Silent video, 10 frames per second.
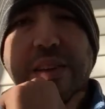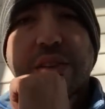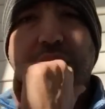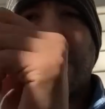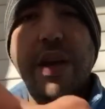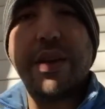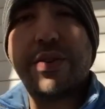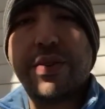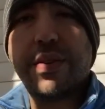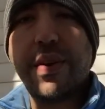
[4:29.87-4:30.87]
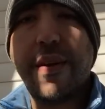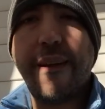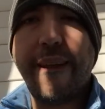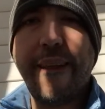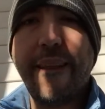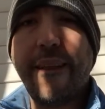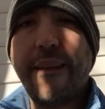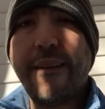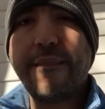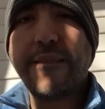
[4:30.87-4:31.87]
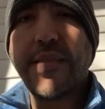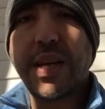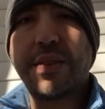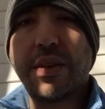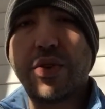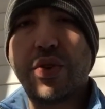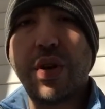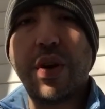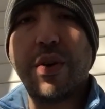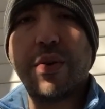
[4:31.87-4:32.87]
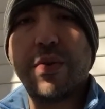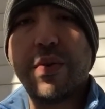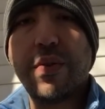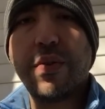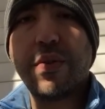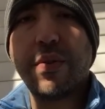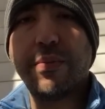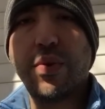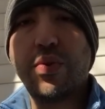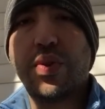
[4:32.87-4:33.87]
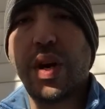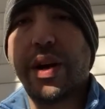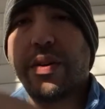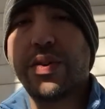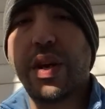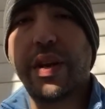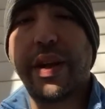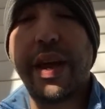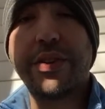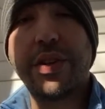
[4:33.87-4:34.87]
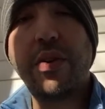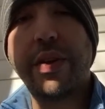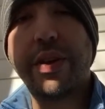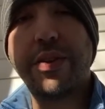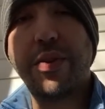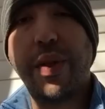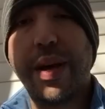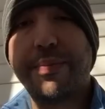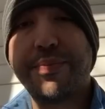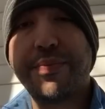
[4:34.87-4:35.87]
has a niece that's on the show Moonshiners on occasion. Oh, I didn't know that.